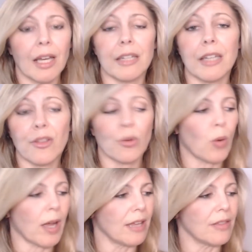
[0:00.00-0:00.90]

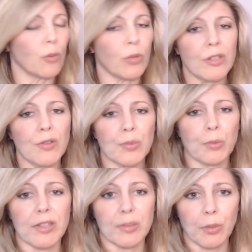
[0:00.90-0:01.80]
Another way that we
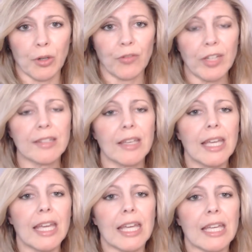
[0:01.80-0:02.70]
use present perfect
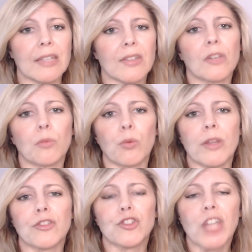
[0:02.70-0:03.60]
is
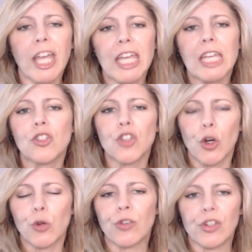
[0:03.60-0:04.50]
with
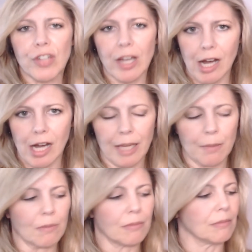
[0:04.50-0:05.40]
change over
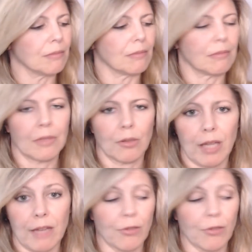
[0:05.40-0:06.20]
time. Okay,